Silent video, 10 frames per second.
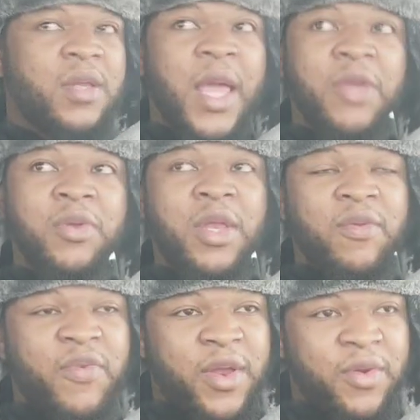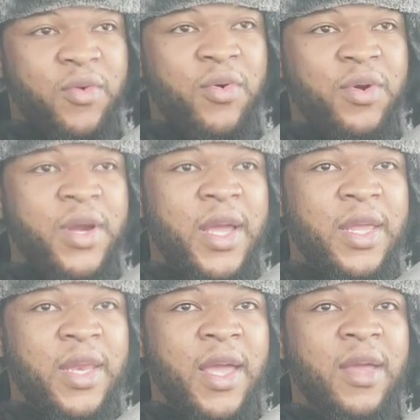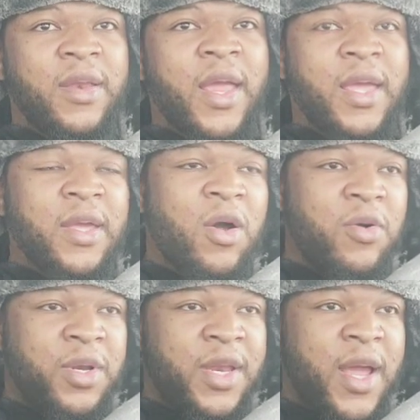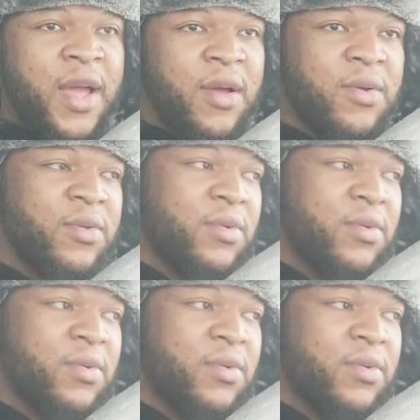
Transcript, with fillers: Like you need a veteran corner that can, that can, that can hold it down.